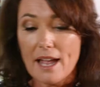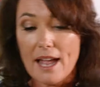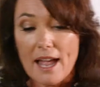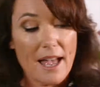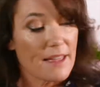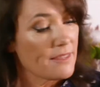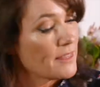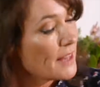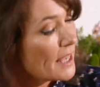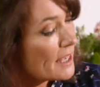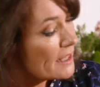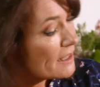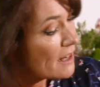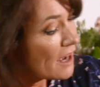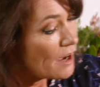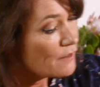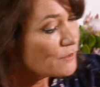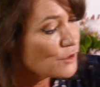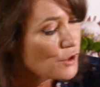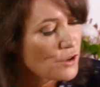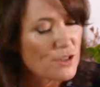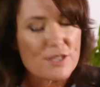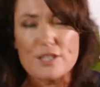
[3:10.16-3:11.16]
And then
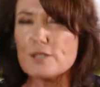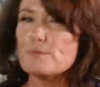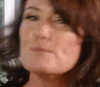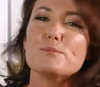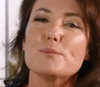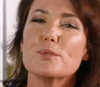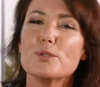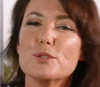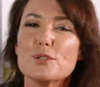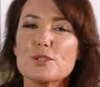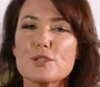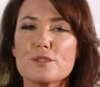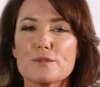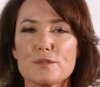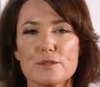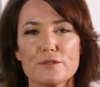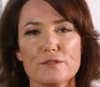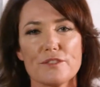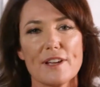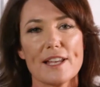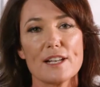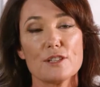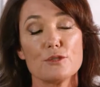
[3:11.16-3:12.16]
I've got some beautiful
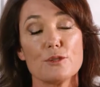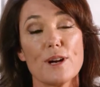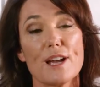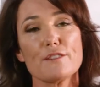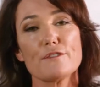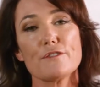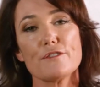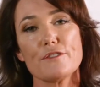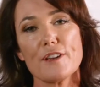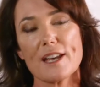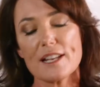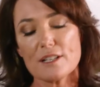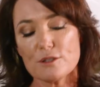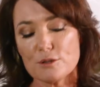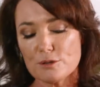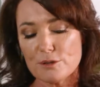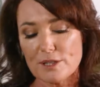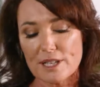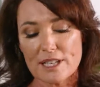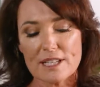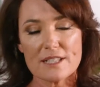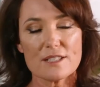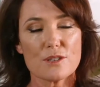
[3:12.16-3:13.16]
fennel, and
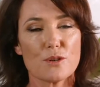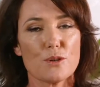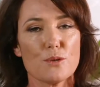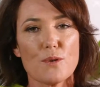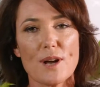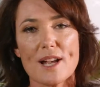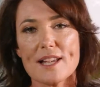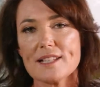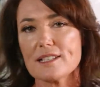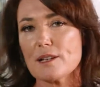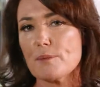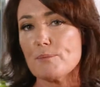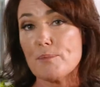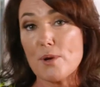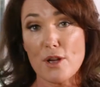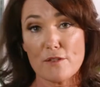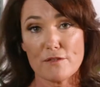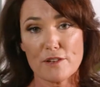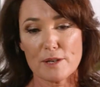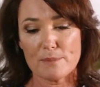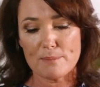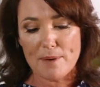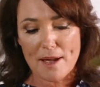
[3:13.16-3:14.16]
fennel is always a
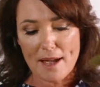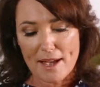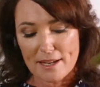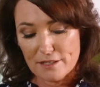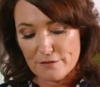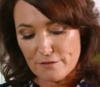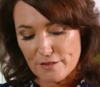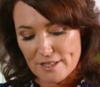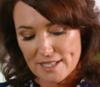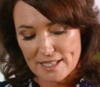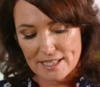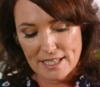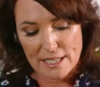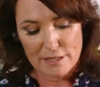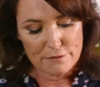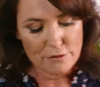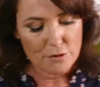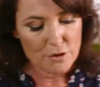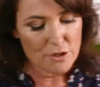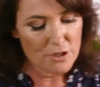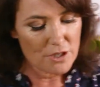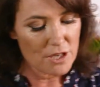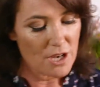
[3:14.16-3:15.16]
perfect partner for
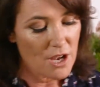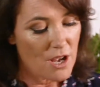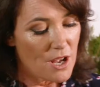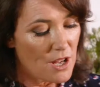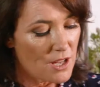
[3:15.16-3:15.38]
seafood.